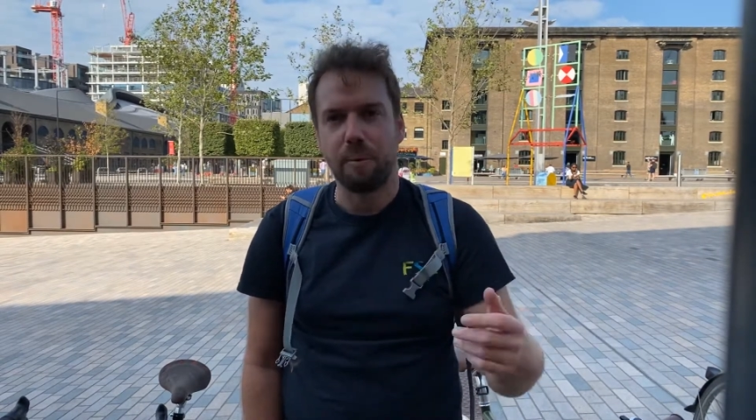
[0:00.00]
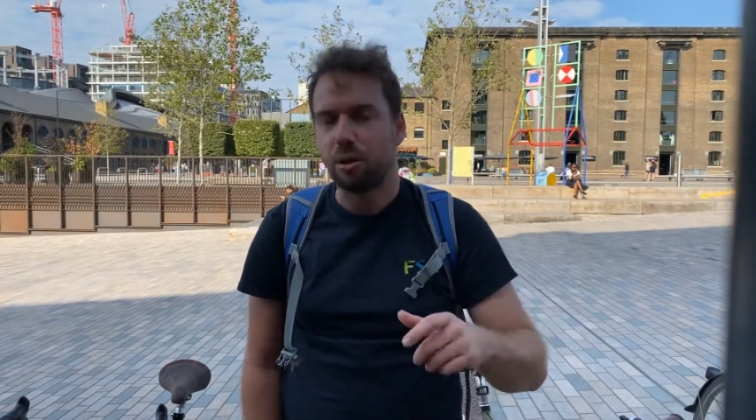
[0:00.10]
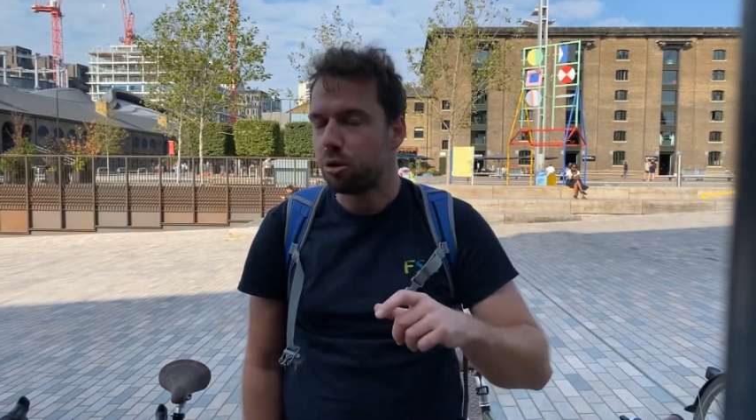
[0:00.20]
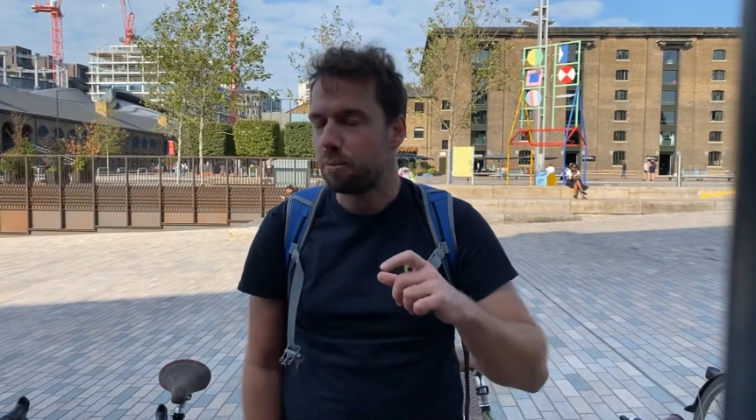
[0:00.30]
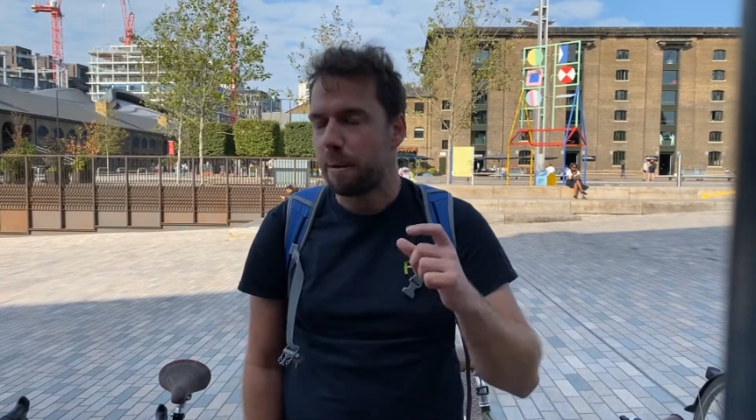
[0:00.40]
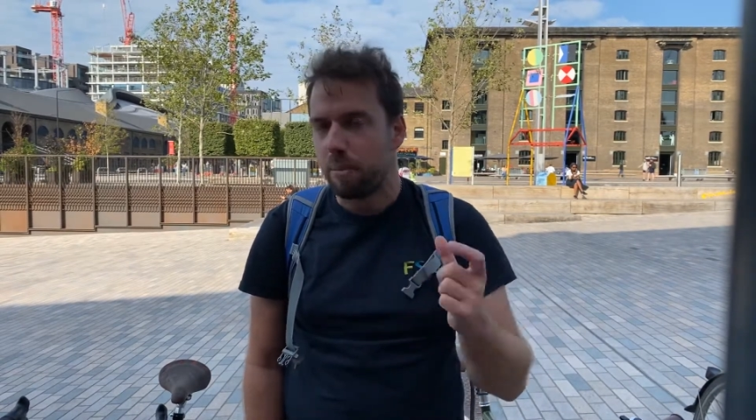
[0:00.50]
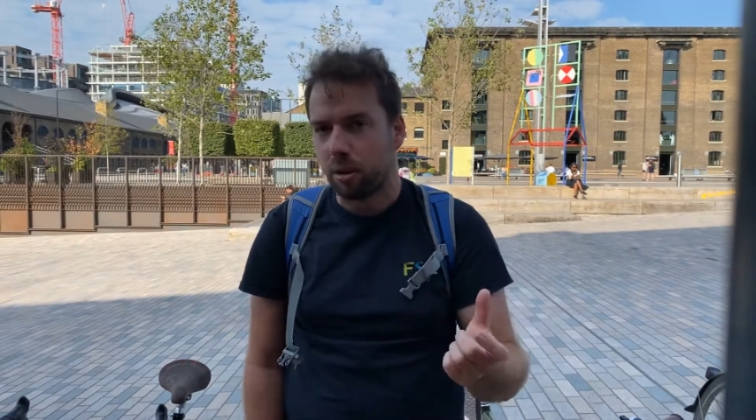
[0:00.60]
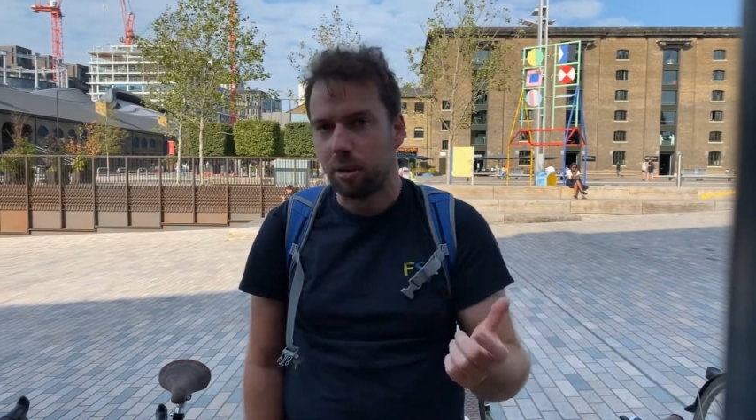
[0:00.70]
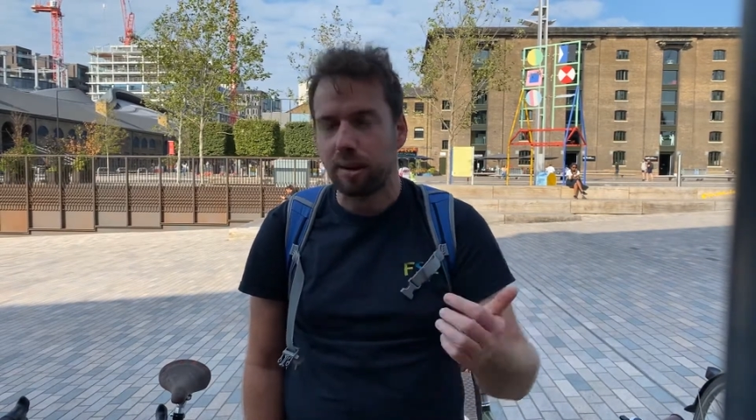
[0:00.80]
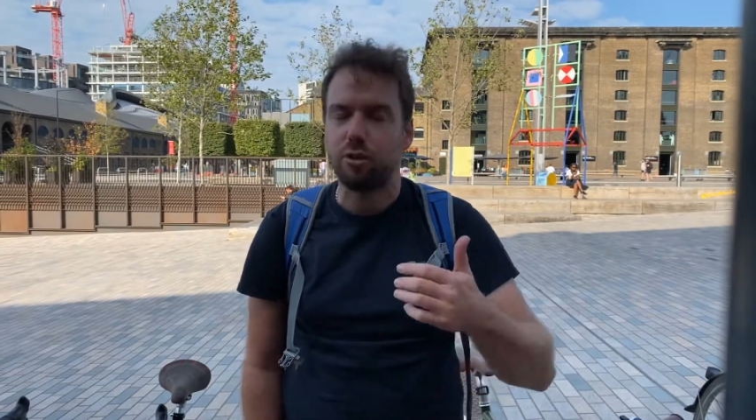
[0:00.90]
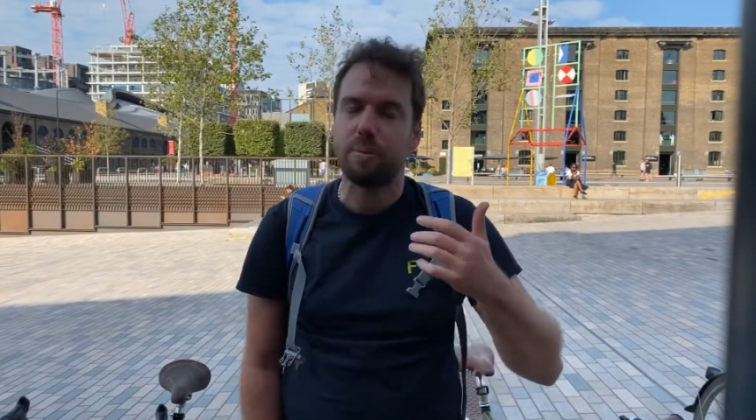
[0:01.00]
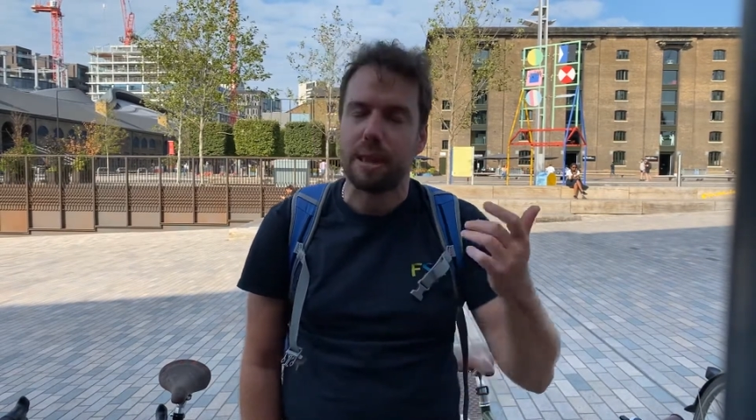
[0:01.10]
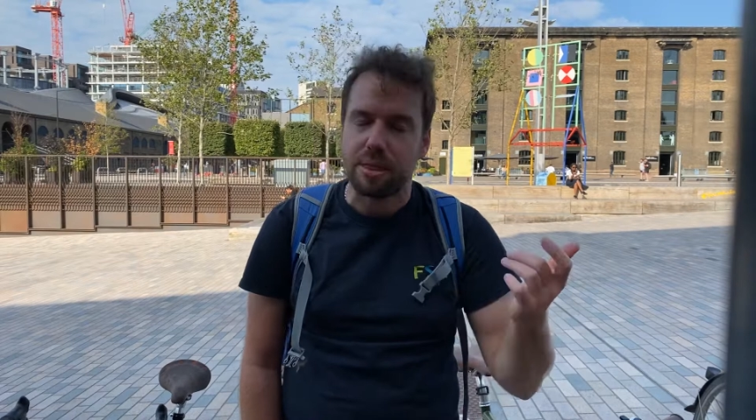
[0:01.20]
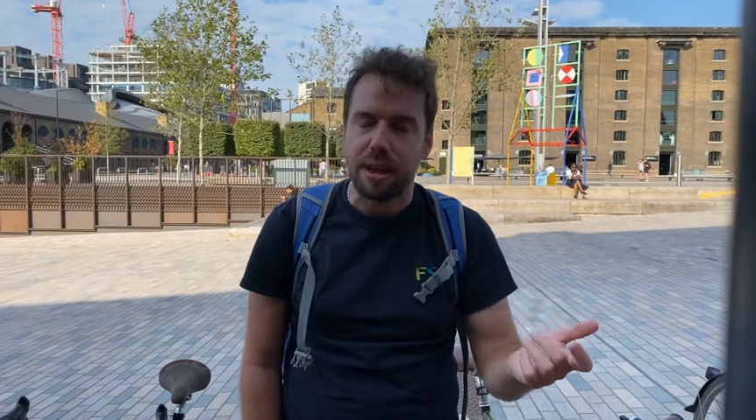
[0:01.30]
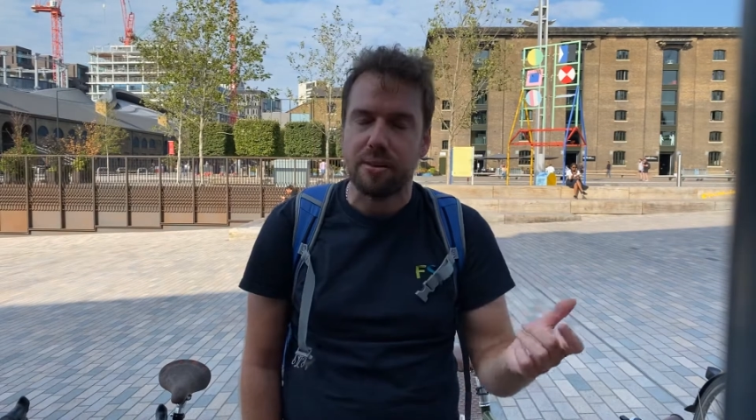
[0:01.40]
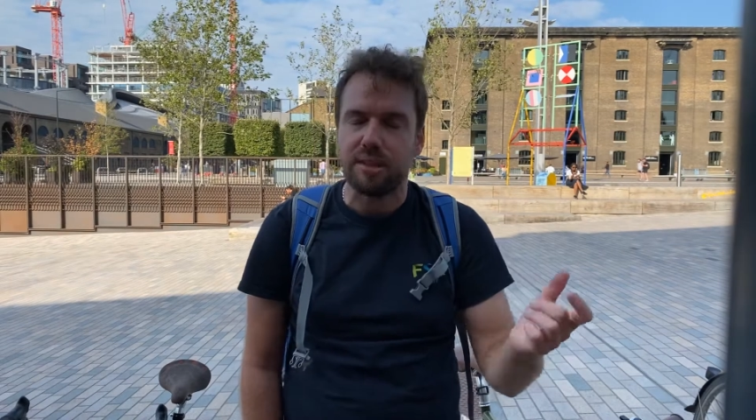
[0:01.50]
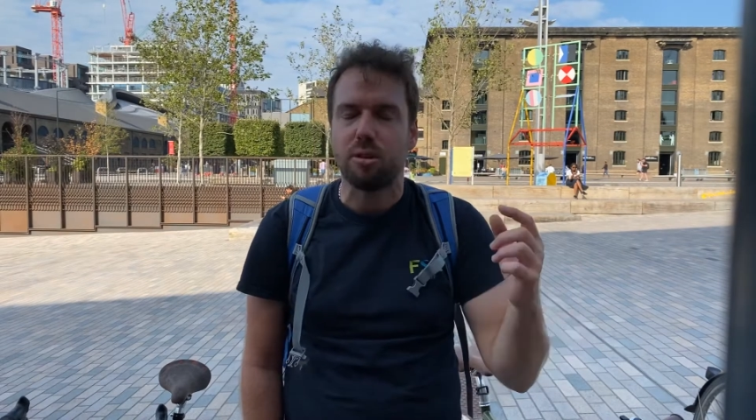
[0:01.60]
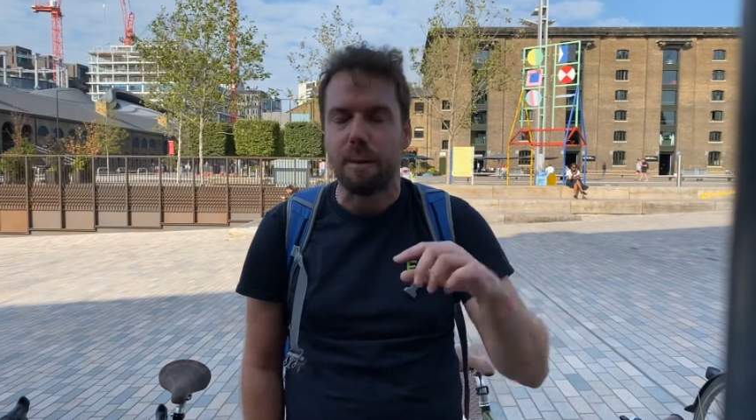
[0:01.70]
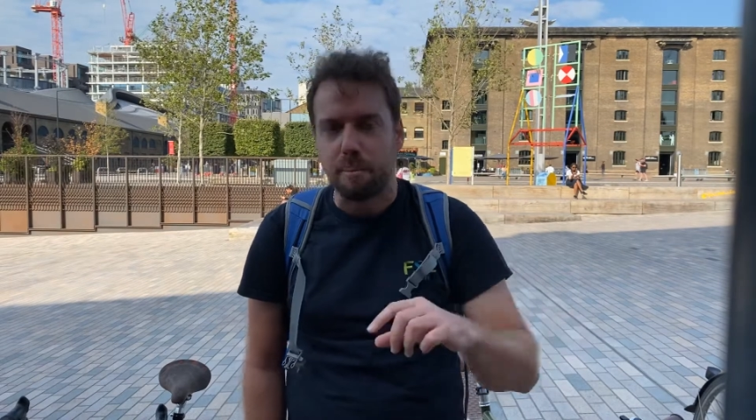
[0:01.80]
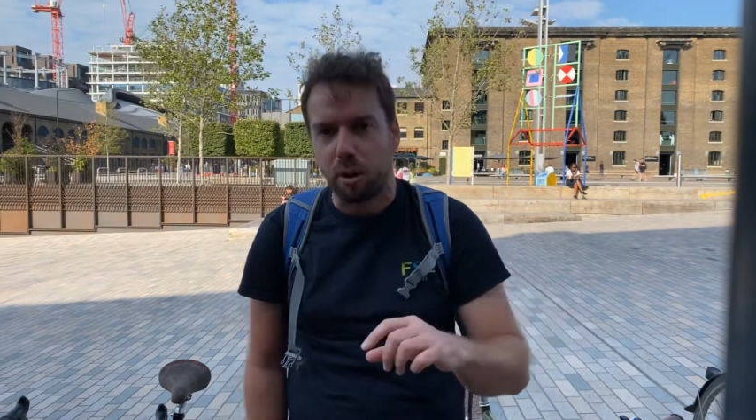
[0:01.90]
We talked about models, I've talked about theories, talked
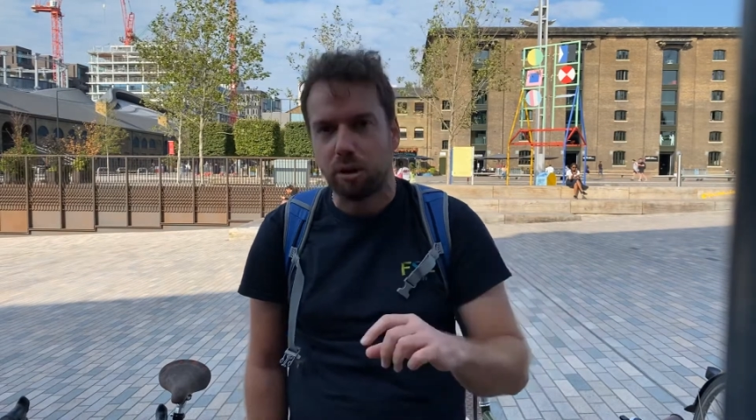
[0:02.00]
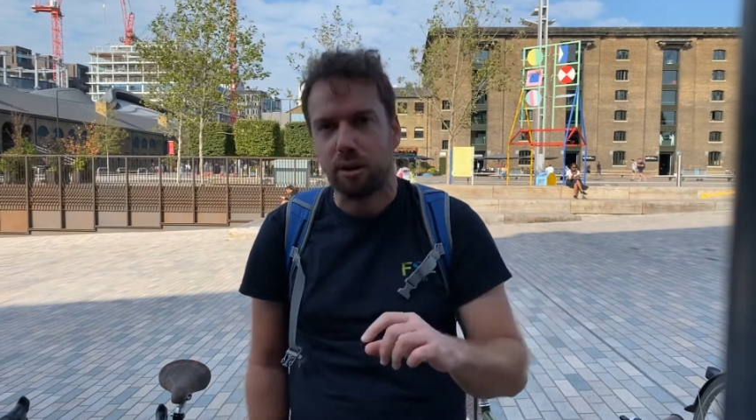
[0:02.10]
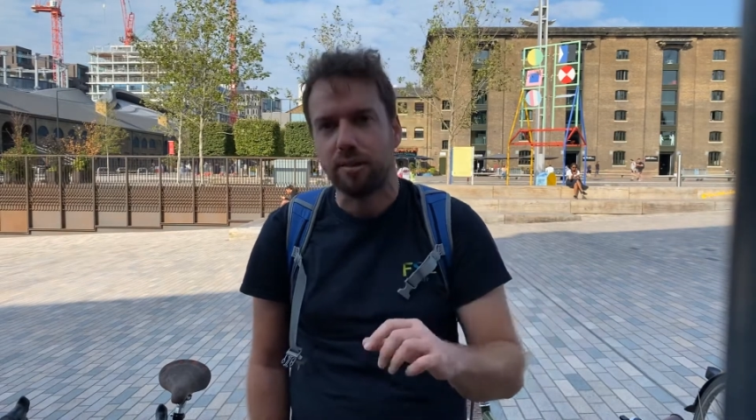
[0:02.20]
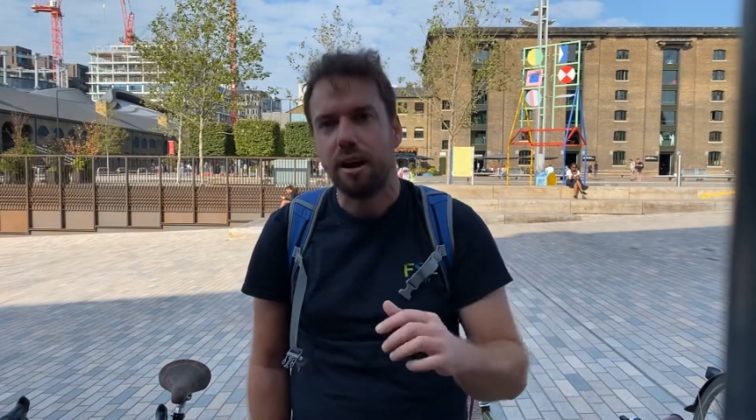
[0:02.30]
about models,